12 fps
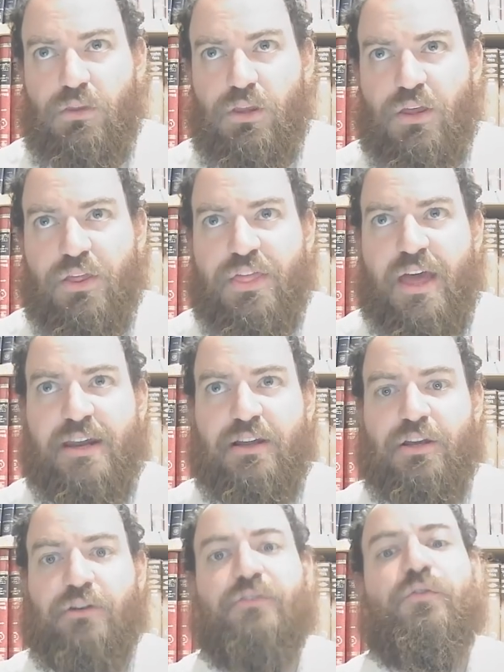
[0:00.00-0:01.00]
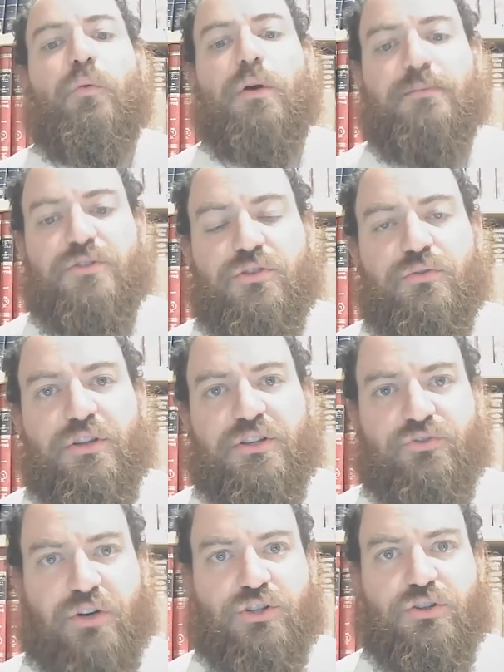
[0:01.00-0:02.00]
that conforms to the
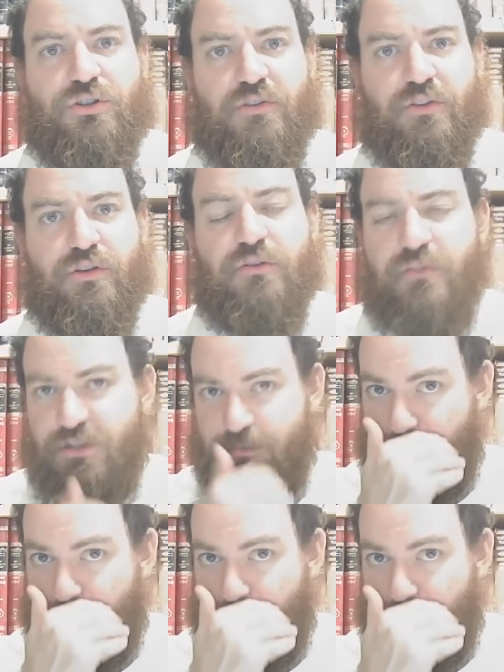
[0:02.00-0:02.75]
strictures of the universe,